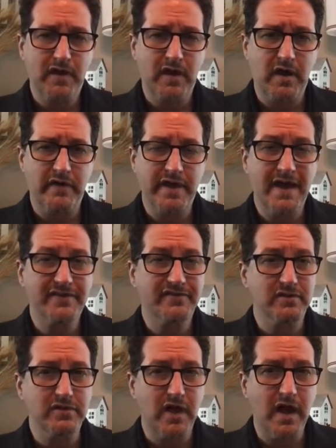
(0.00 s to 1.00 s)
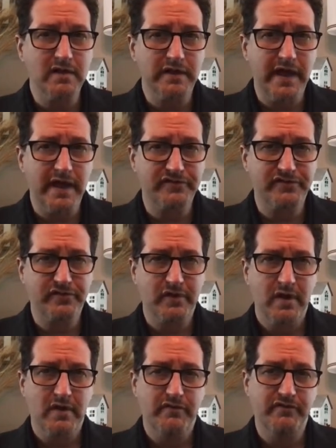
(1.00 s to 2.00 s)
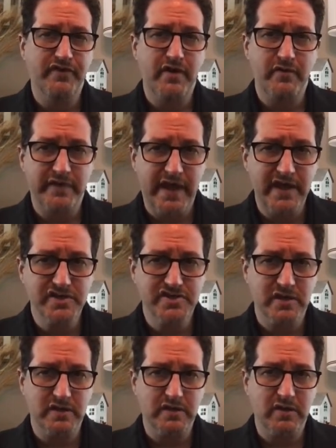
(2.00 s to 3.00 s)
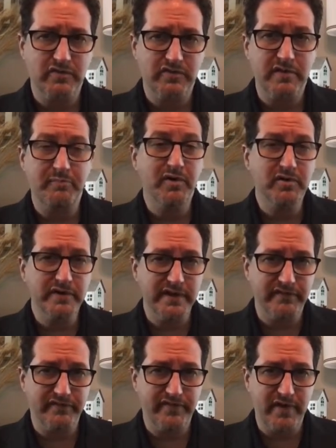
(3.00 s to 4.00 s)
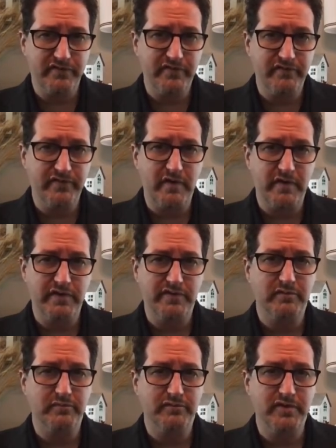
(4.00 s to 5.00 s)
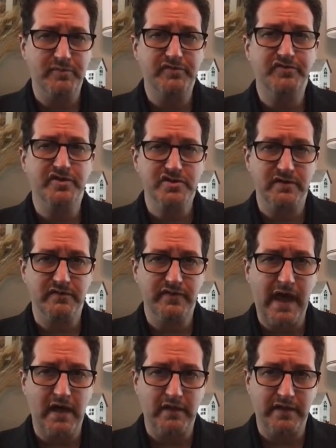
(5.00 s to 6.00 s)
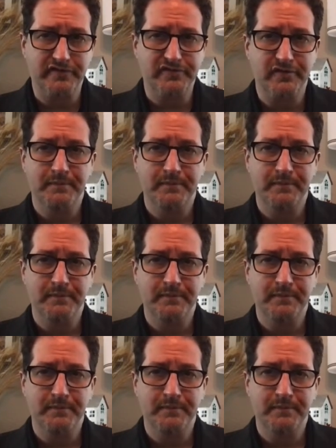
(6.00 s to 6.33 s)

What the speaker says: it has a lot less variation, or the ability to vary the position of the hallux.